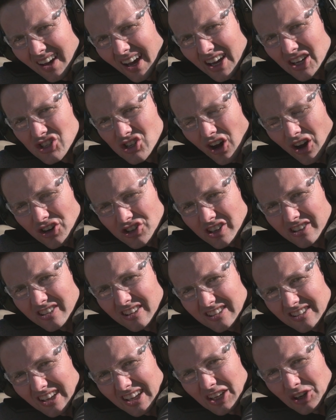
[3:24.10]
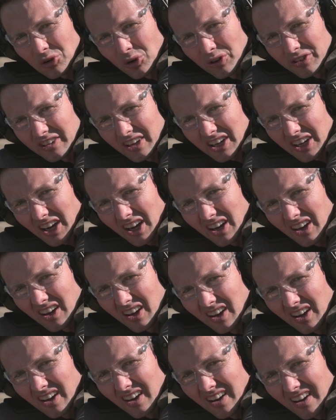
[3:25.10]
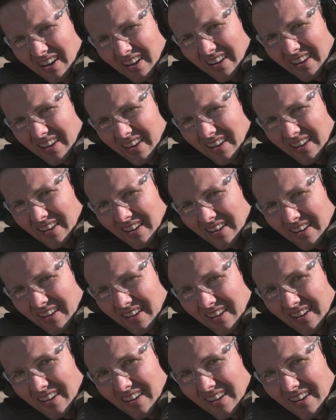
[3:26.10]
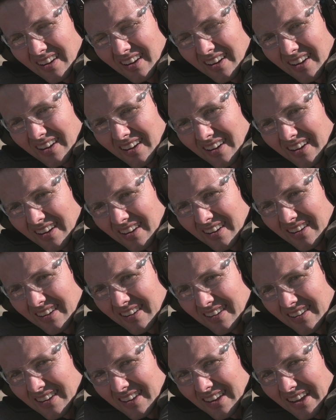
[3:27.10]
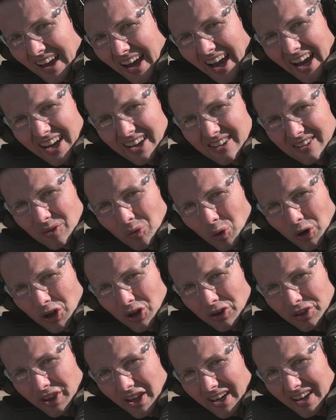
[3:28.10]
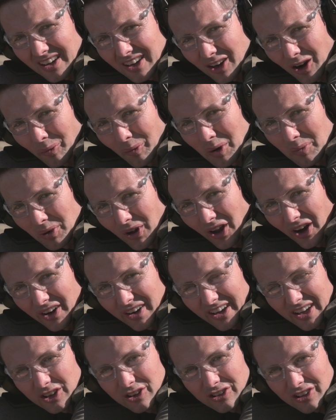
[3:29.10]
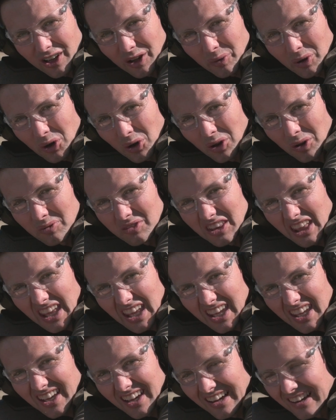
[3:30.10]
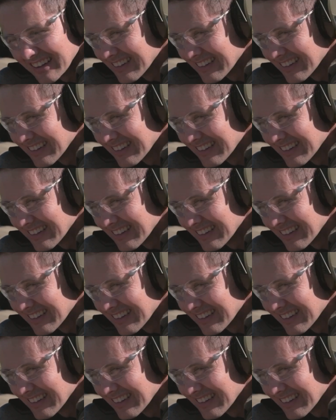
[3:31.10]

Hey Josh, is it Tikka or Tikka? Uh, definitely Tikka. Hey, what do you think? Comment below, in New Zealand we call them Tikka.